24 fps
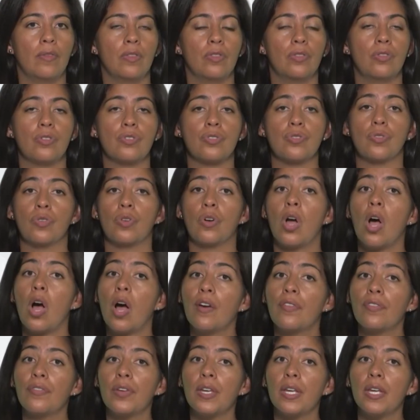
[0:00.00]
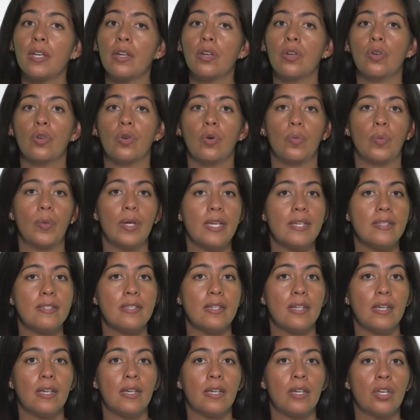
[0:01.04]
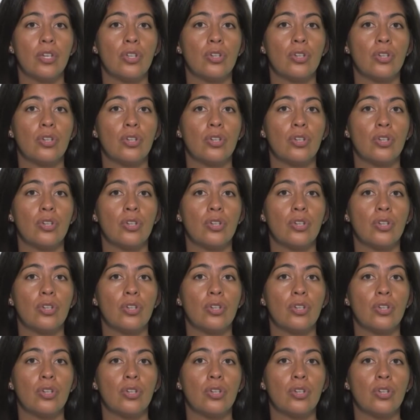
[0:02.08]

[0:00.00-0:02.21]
There's no coughing, no wheezing,